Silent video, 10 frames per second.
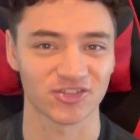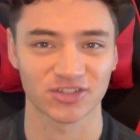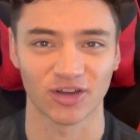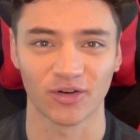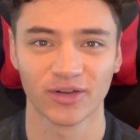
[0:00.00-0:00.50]

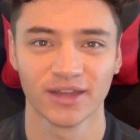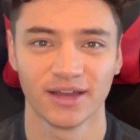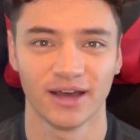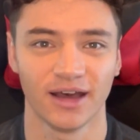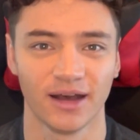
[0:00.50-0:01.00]
So,
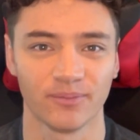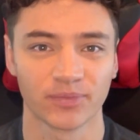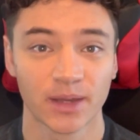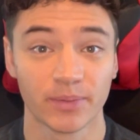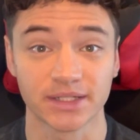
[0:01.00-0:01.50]
um,
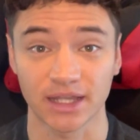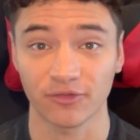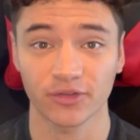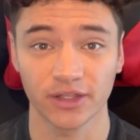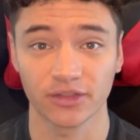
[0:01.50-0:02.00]
but
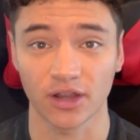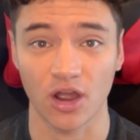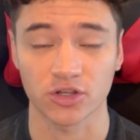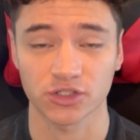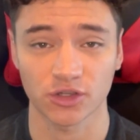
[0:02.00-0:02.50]
definitely there
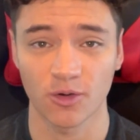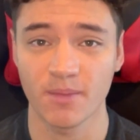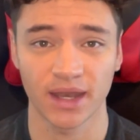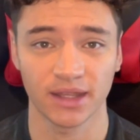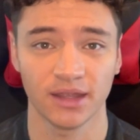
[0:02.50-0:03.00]
are so
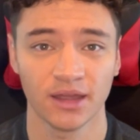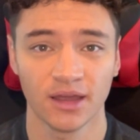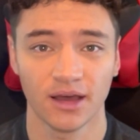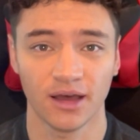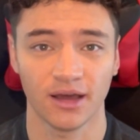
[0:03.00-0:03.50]
many
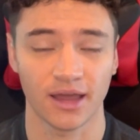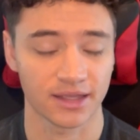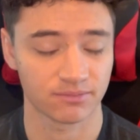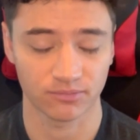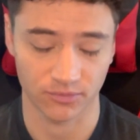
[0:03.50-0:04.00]

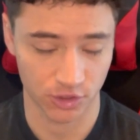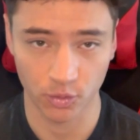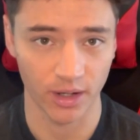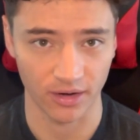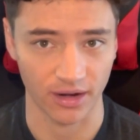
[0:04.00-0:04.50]
uh,
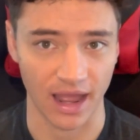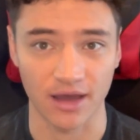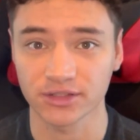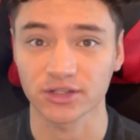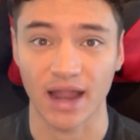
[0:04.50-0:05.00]
Twitter
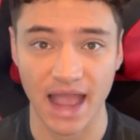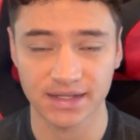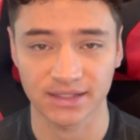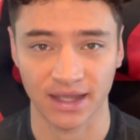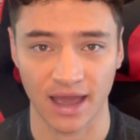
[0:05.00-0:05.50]
accounts or
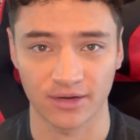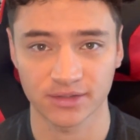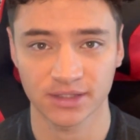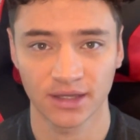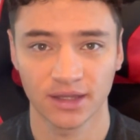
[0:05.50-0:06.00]
X
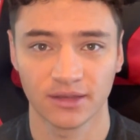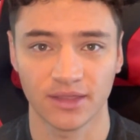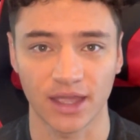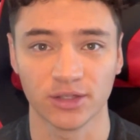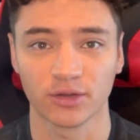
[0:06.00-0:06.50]
accounts
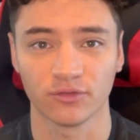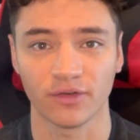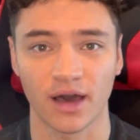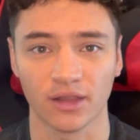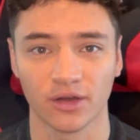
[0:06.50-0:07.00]
that you can
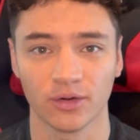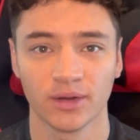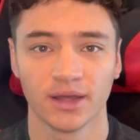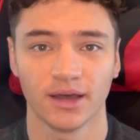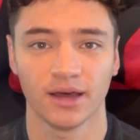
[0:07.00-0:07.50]

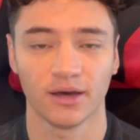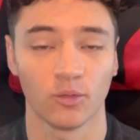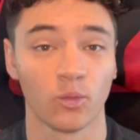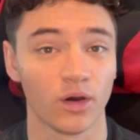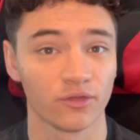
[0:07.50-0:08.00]
follow. Uh,
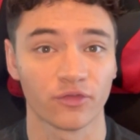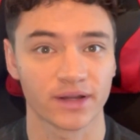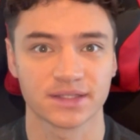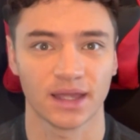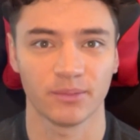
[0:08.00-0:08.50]
one, for
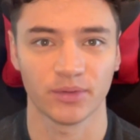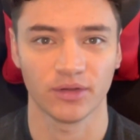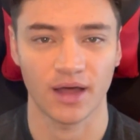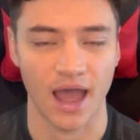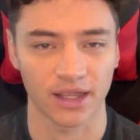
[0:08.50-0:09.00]

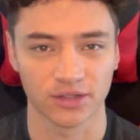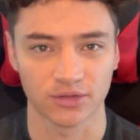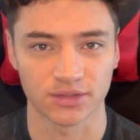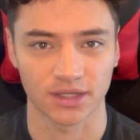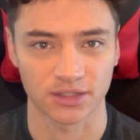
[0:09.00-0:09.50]
example, I
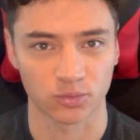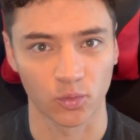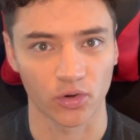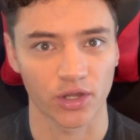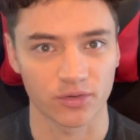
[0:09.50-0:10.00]
use is
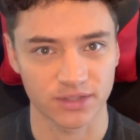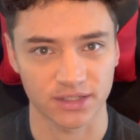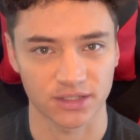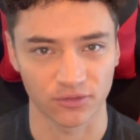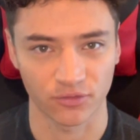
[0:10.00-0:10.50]

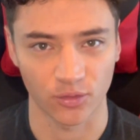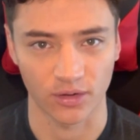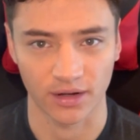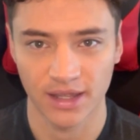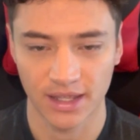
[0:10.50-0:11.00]

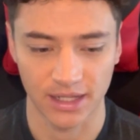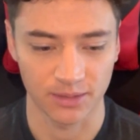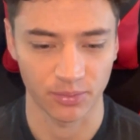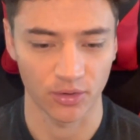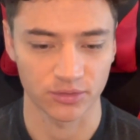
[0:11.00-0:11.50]
Wario64.
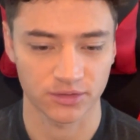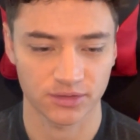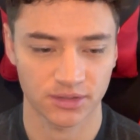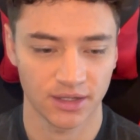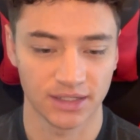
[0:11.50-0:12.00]
He
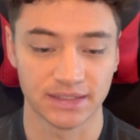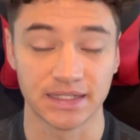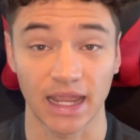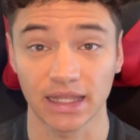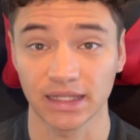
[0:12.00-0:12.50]
posts
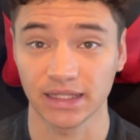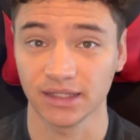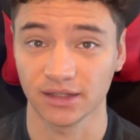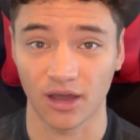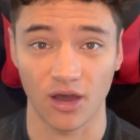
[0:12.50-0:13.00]

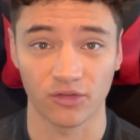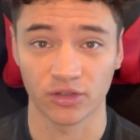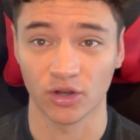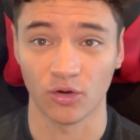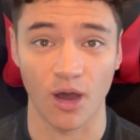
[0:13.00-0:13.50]
daily,
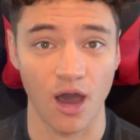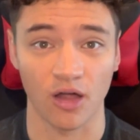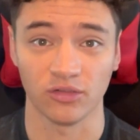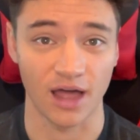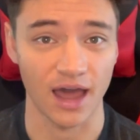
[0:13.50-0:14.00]
you know,
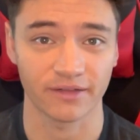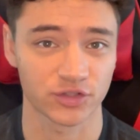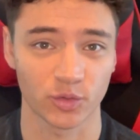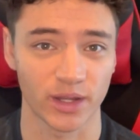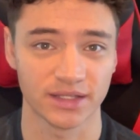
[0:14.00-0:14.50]
a lot of
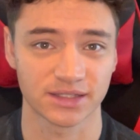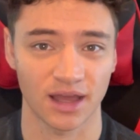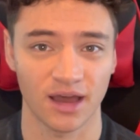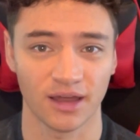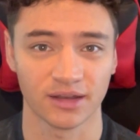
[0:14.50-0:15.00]
tweets
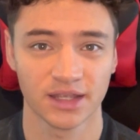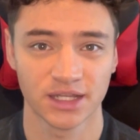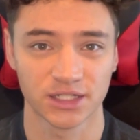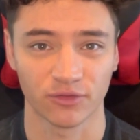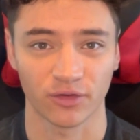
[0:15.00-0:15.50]
on
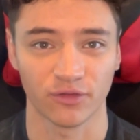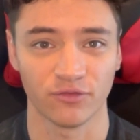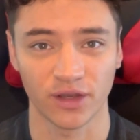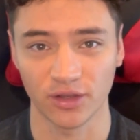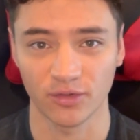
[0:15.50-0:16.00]
different
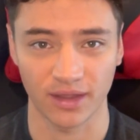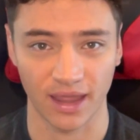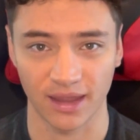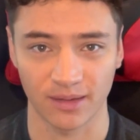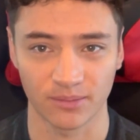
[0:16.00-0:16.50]
video
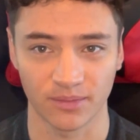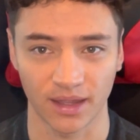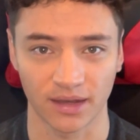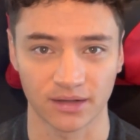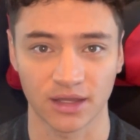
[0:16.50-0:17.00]
game
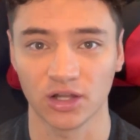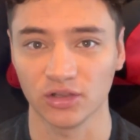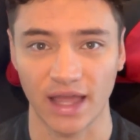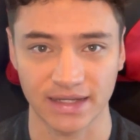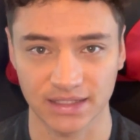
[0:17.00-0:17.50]
and
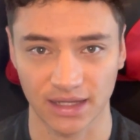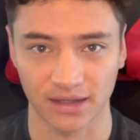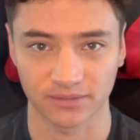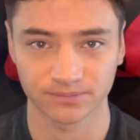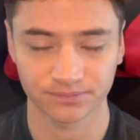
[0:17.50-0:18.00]

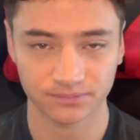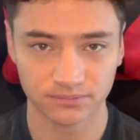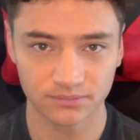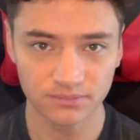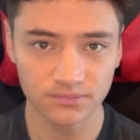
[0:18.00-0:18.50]
collecting
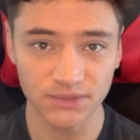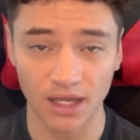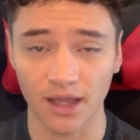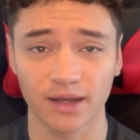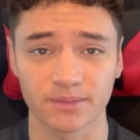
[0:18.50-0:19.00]

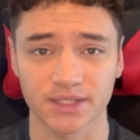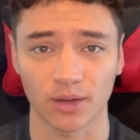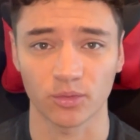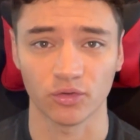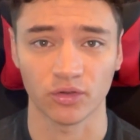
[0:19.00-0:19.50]
items
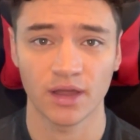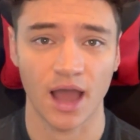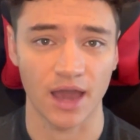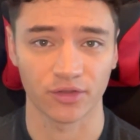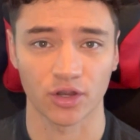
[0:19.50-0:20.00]
that will
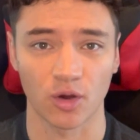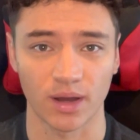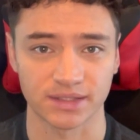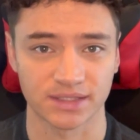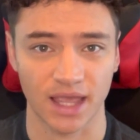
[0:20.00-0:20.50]
either go
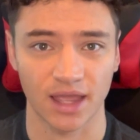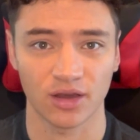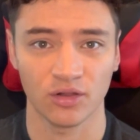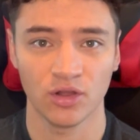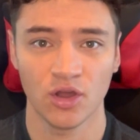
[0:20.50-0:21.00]
on
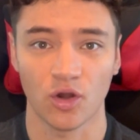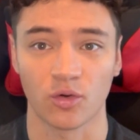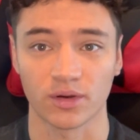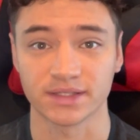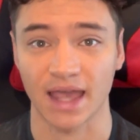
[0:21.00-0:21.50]
sale
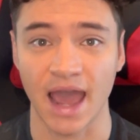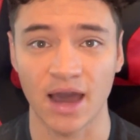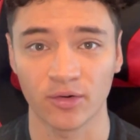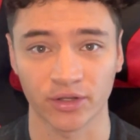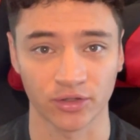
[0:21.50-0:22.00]
or is out.